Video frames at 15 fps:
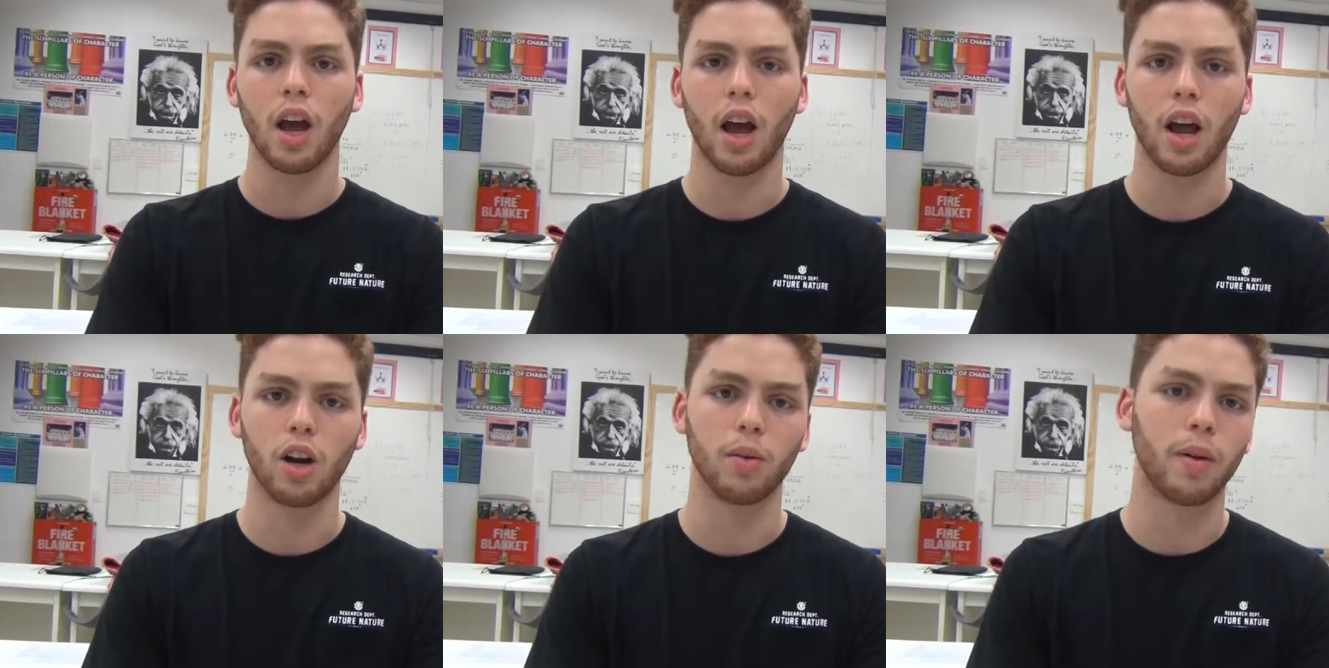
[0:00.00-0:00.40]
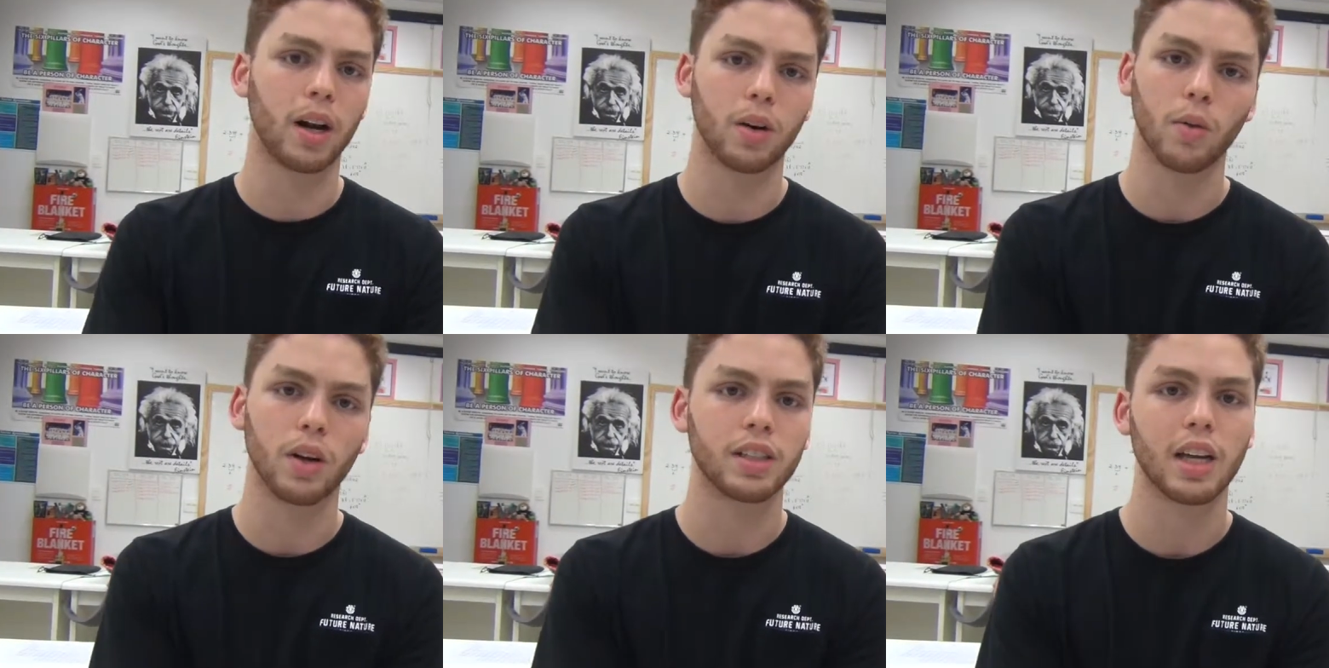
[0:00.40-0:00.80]
And no
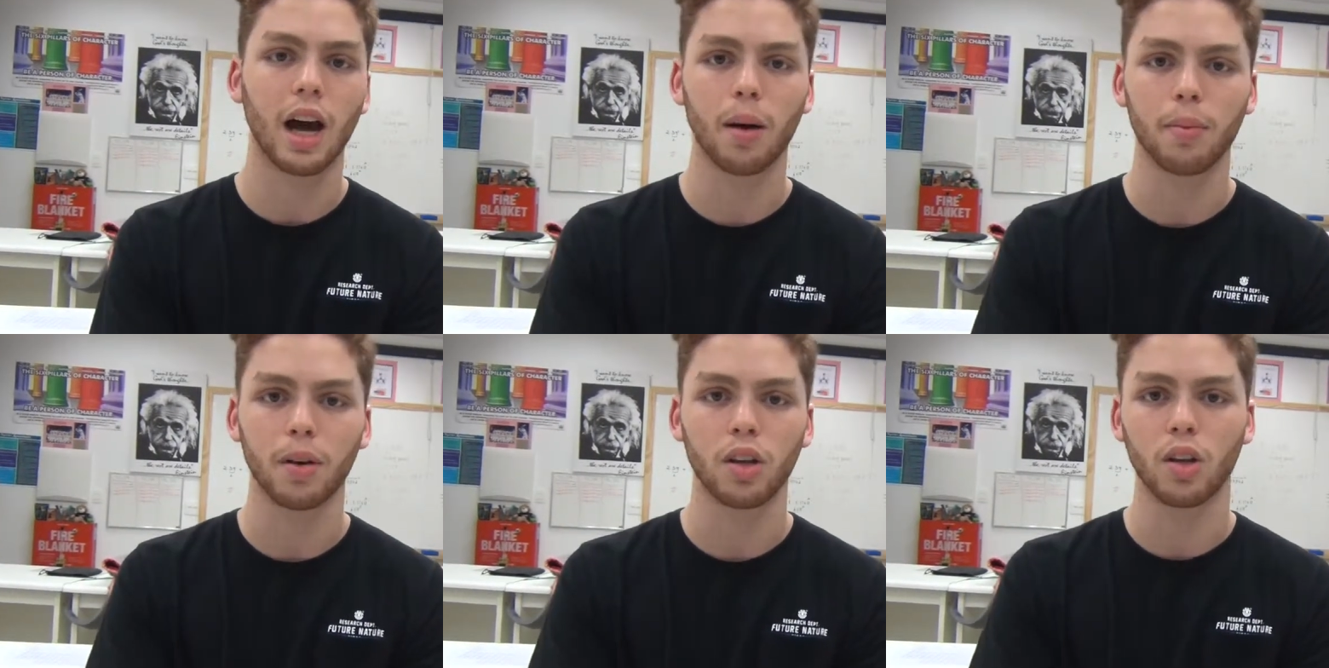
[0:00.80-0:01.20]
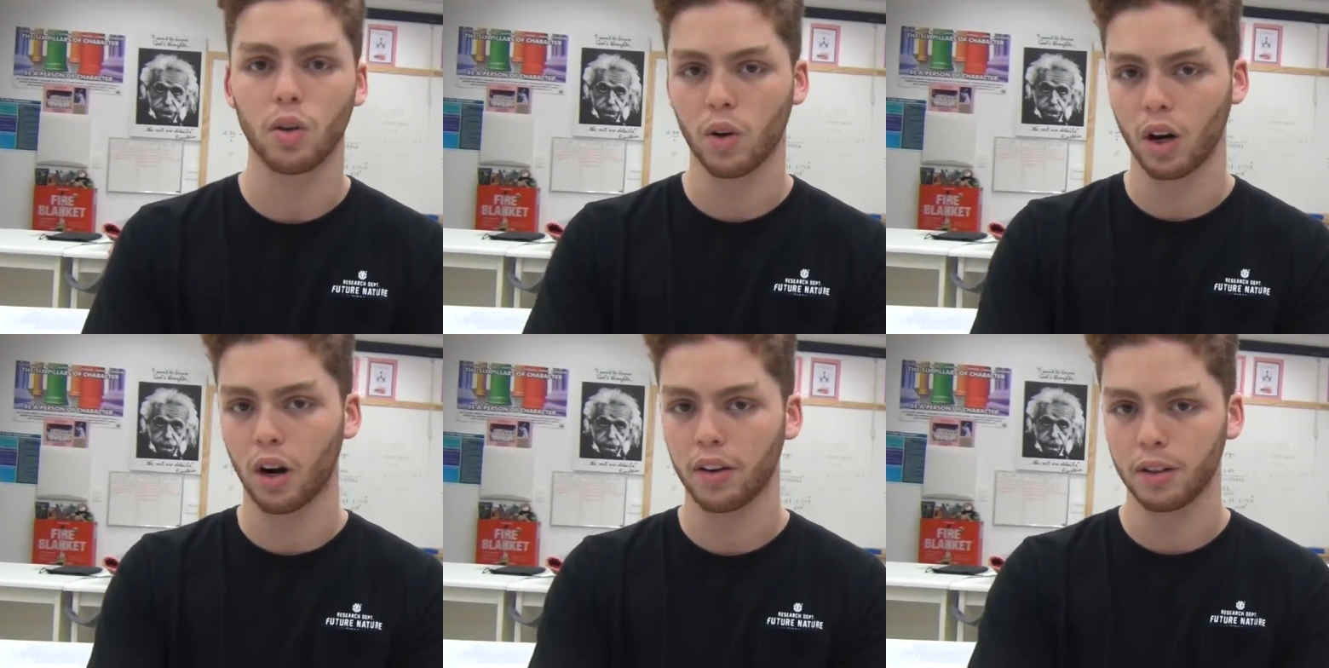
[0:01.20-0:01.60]
matter what's happening,
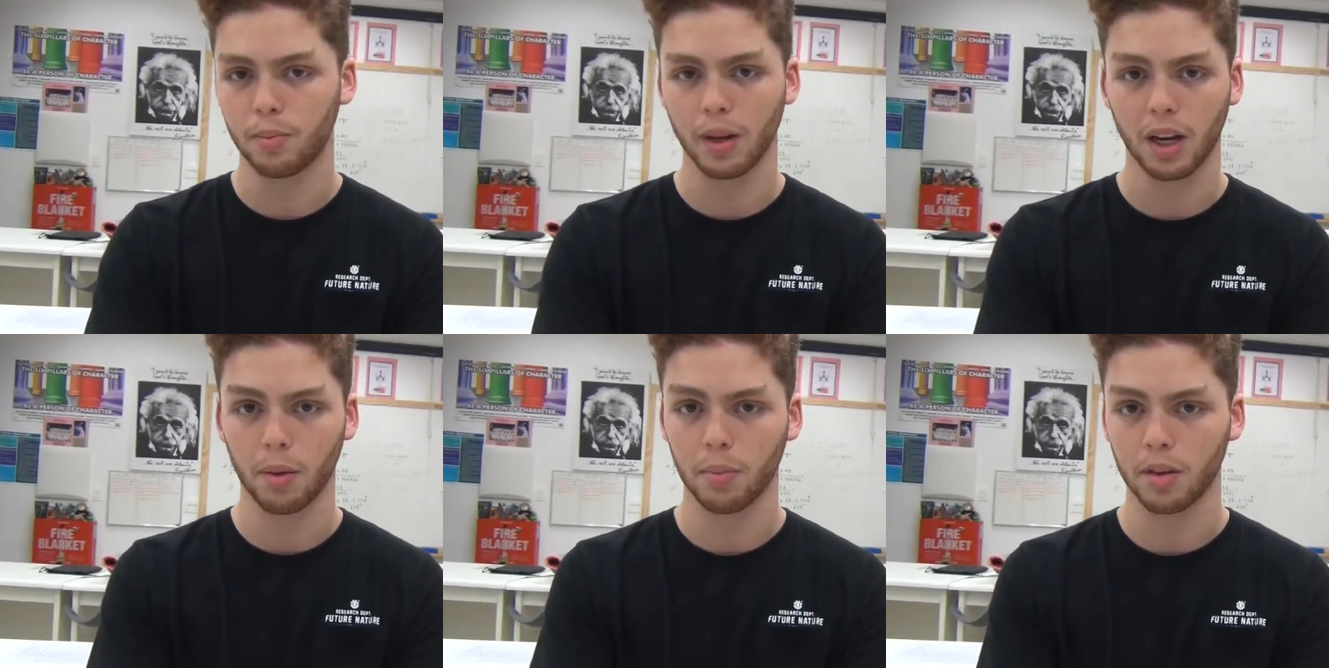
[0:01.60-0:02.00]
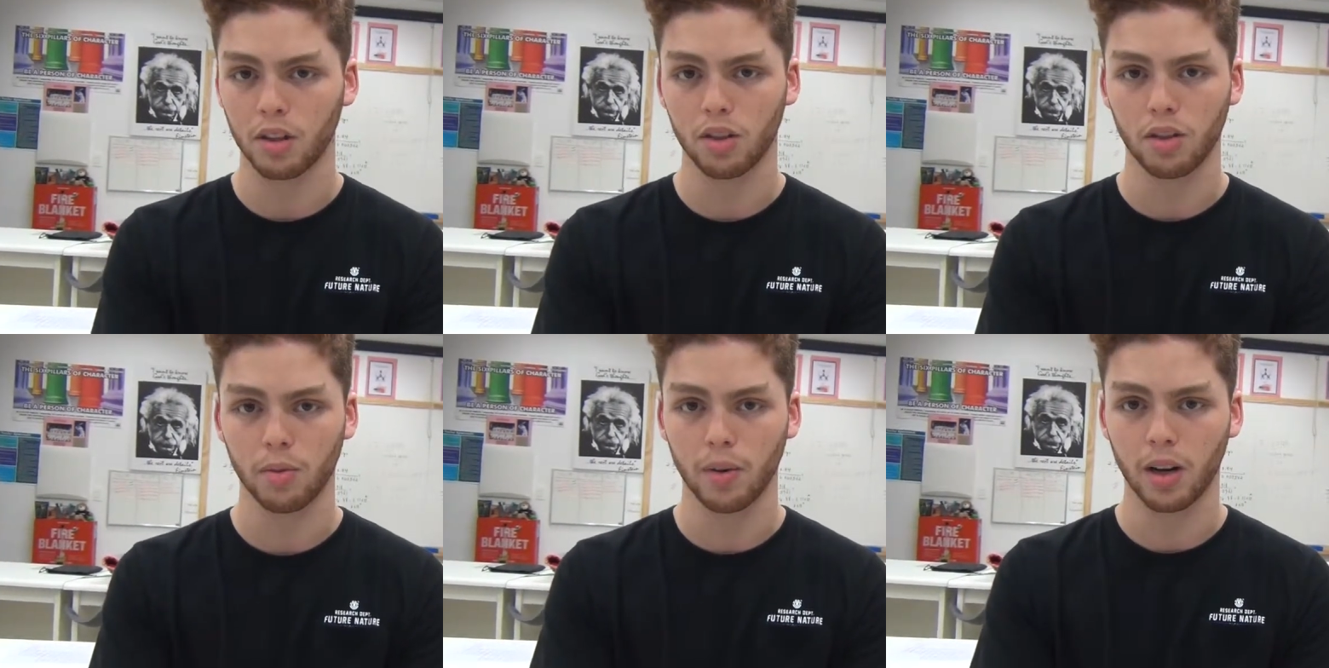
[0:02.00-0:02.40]
you can always pick up an
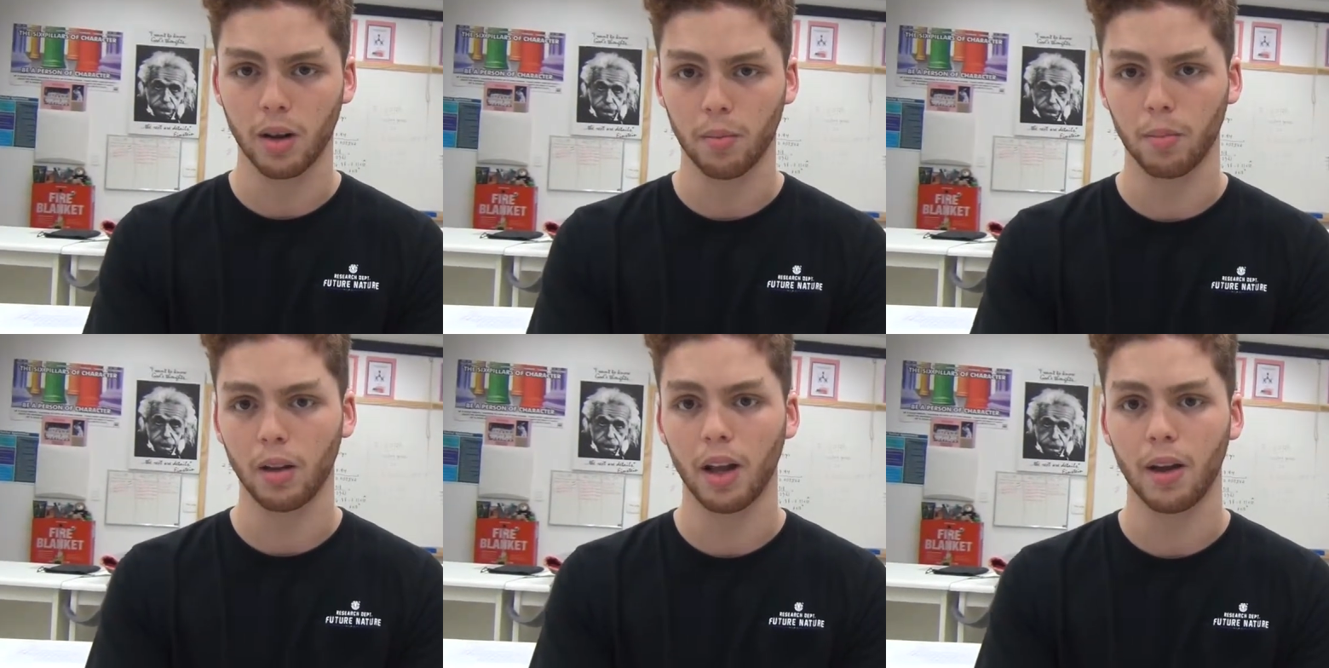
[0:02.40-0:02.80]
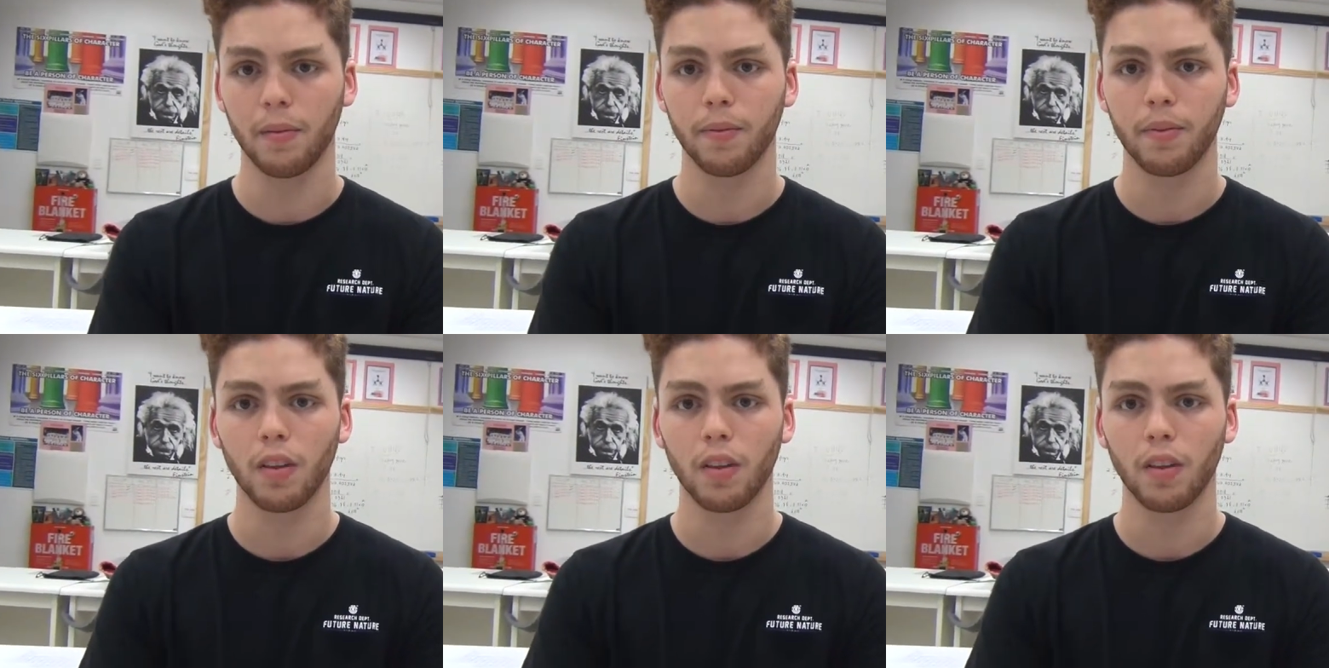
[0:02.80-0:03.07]
instrument and play.